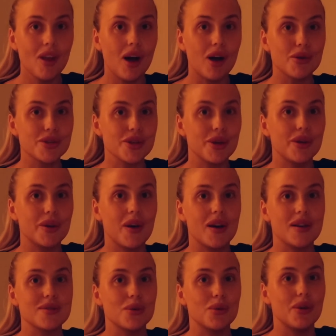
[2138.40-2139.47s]
I'll show you
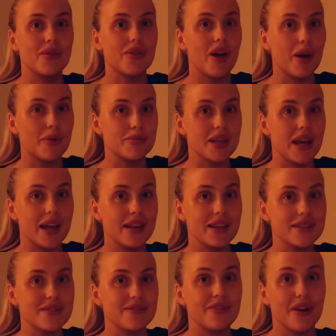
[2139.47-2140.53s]
guys all of the
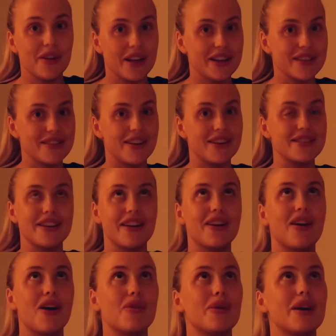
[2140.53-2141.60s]
updates. Very exciting.
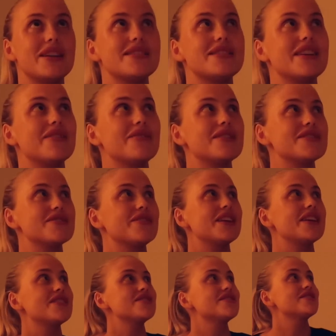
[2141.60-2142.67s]
I can't wait to see it when it's
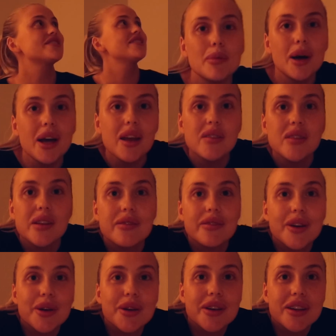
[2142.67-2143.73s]
finished. Am I even in
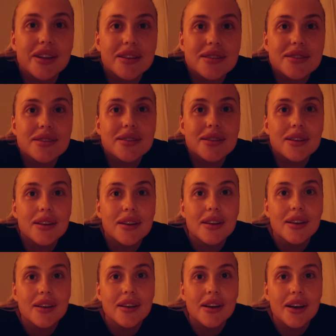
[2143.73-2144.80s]
focus?
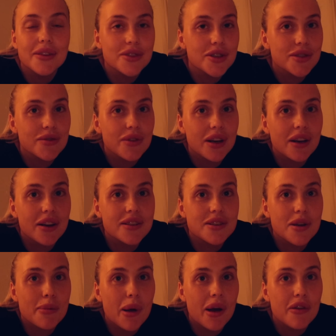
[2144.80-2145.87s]
I've just
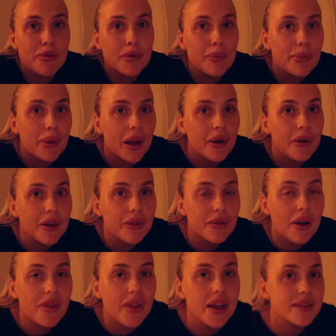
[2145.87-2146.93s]
realised I might have been blurry
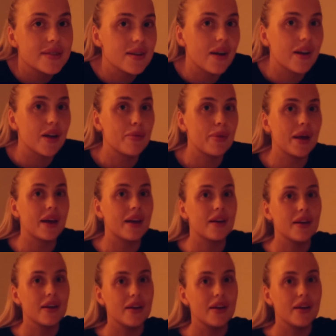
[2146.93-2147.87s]
throughout that entire bit.